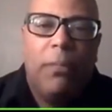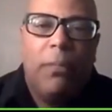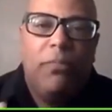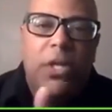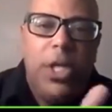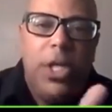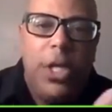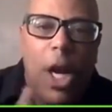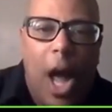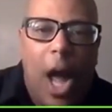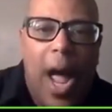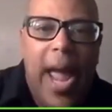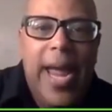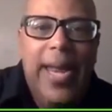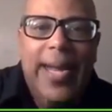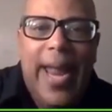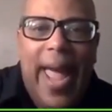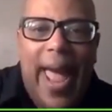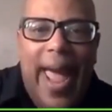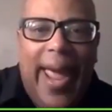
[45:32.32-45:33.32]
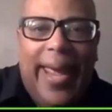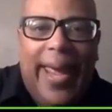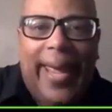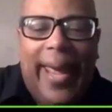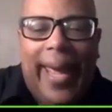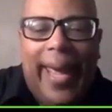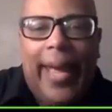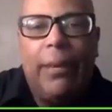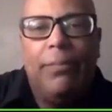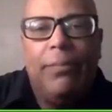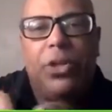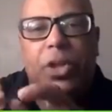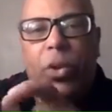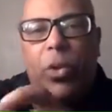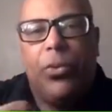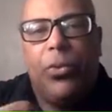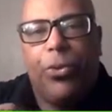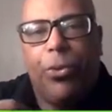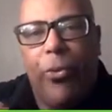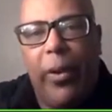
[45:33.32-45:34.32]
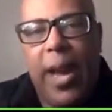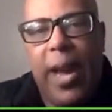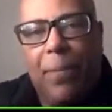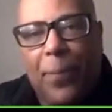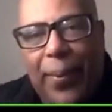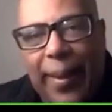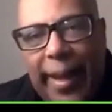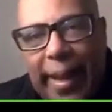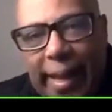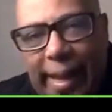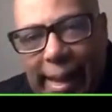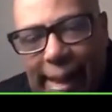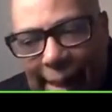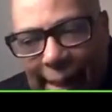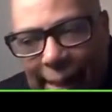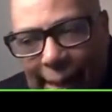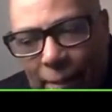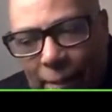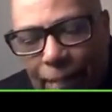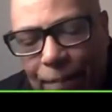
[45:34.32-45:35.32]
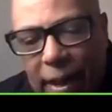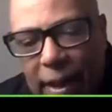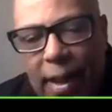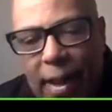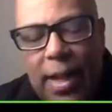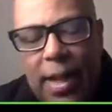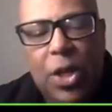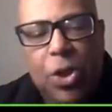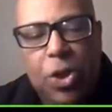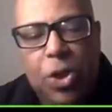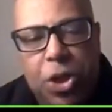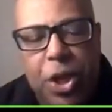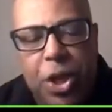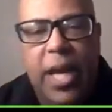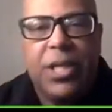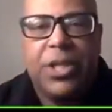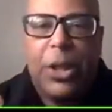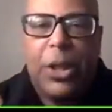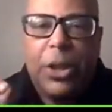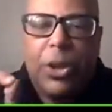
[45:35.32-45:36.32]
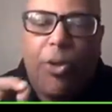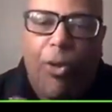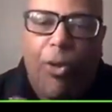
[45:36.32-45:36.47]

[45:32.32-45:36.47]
from 9 a.m. to 3 p.m., Jesus